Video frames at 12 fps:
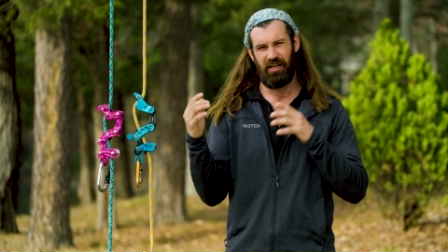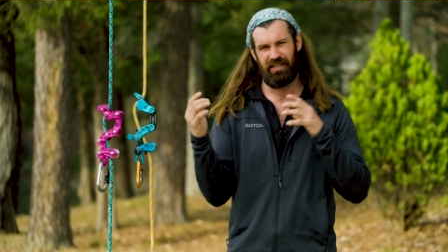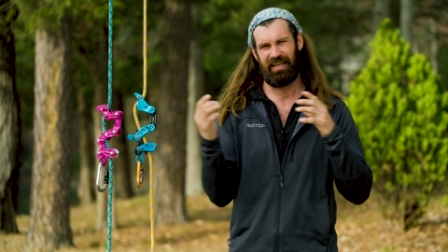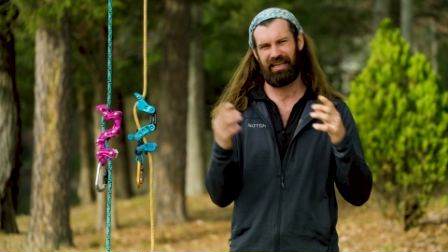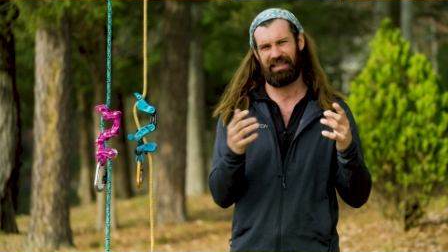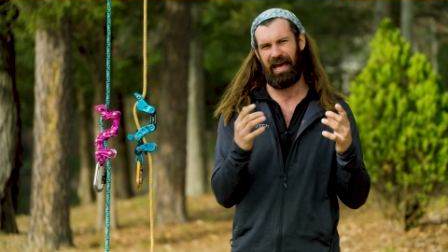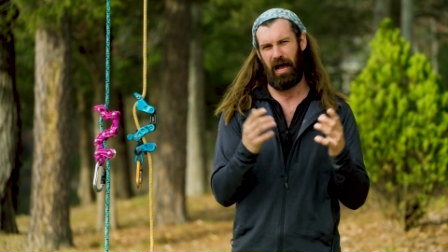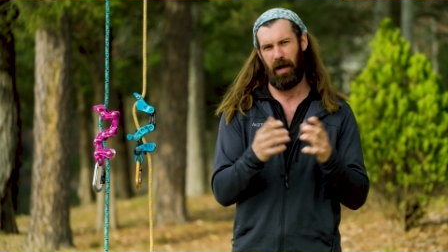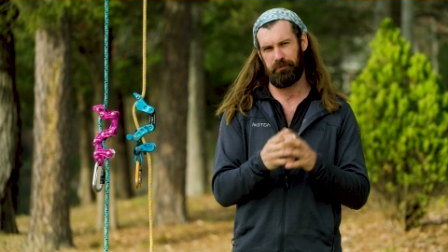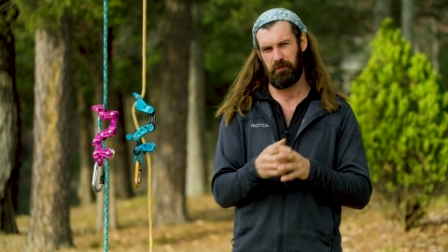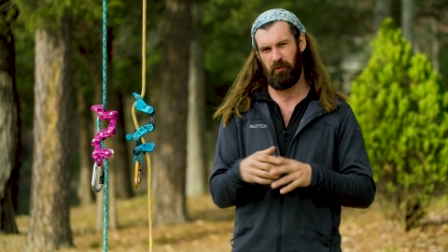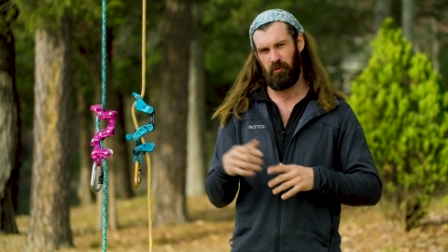to get that
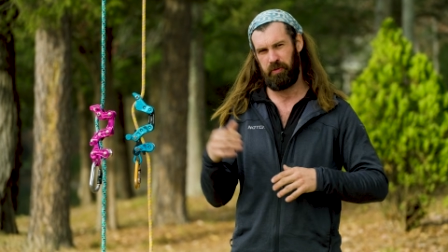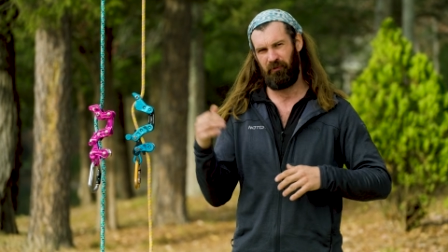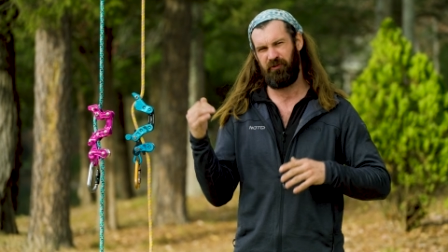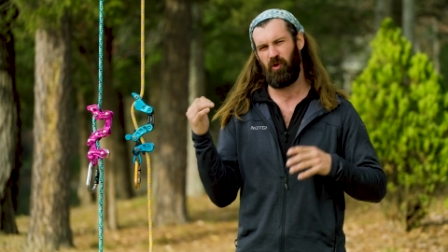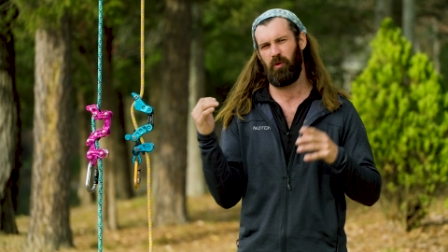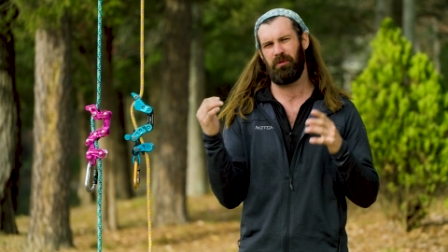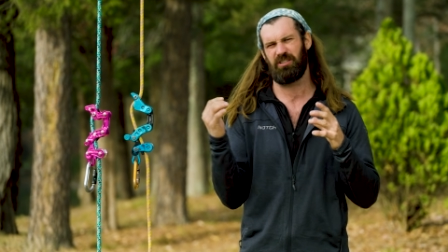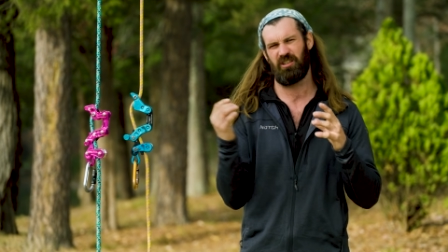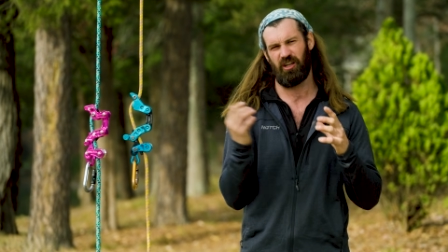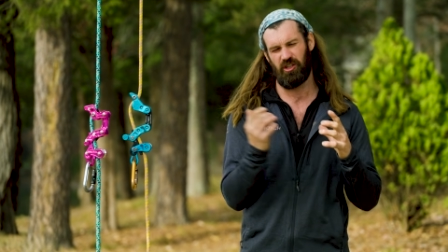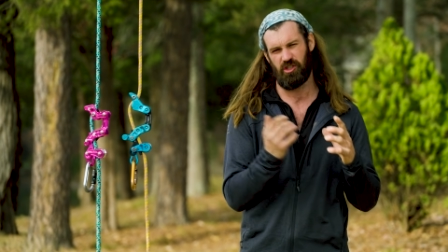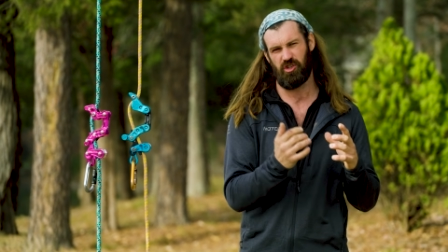optimal performance
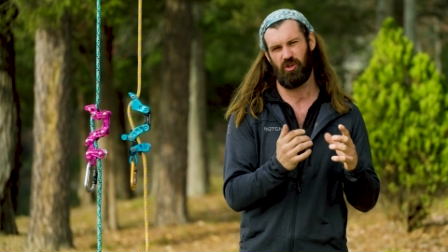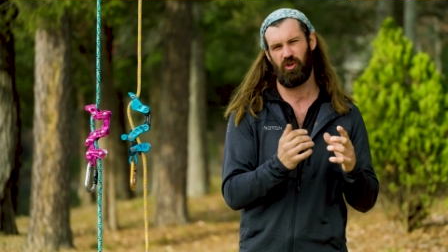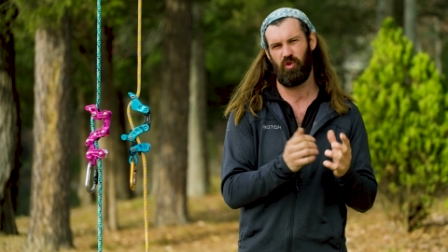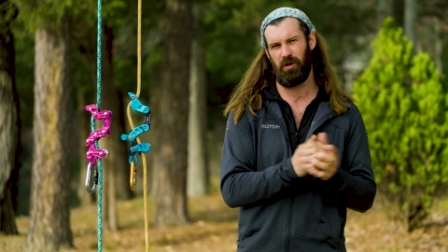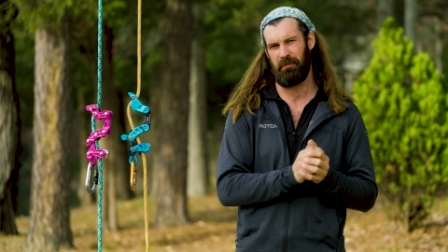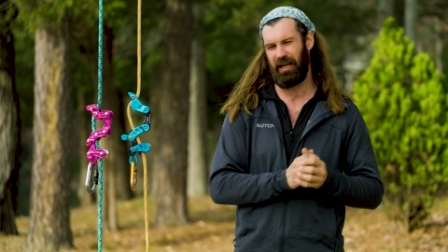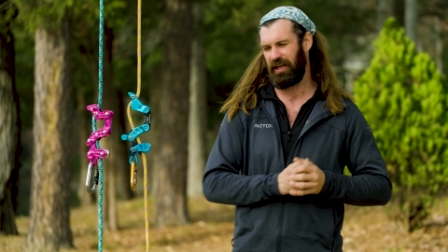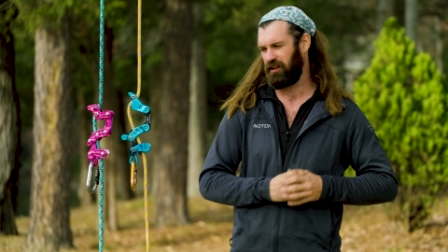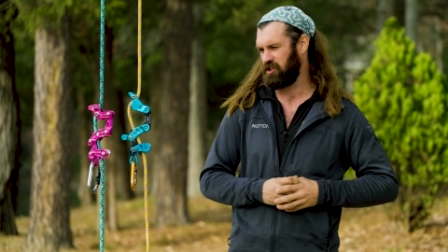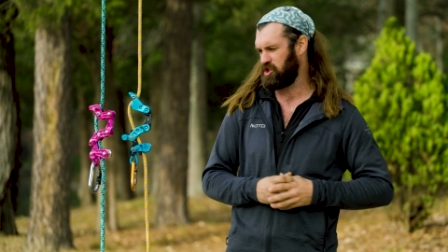and control when making the